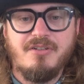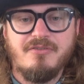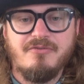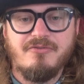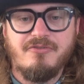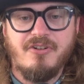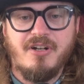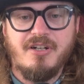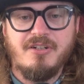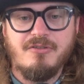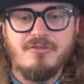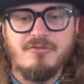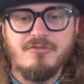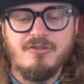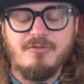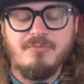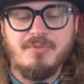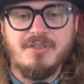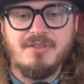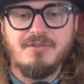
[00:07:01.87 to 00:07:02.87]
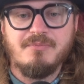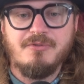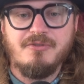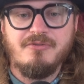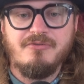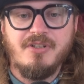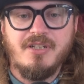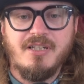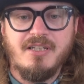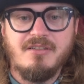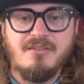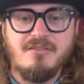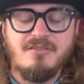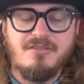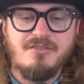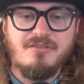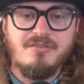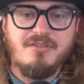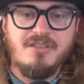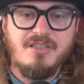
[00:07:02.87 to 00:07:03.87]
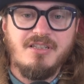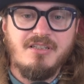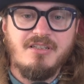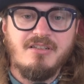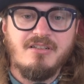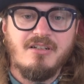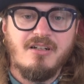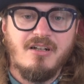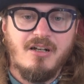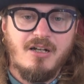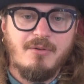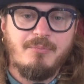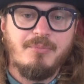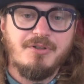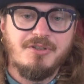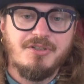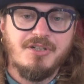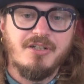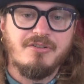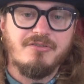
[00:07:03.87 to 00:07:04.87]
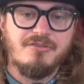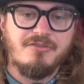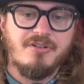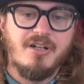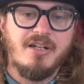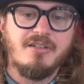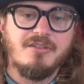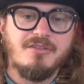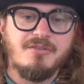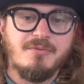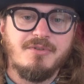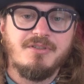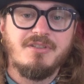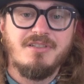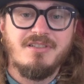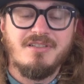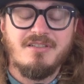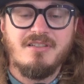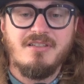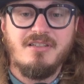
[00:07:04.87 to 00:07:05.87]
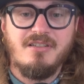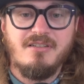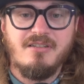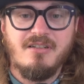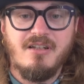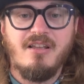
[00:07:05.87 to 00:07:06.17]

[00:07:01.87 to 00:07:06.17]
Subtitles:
and final group is moving into the upper chakra dragons, which is the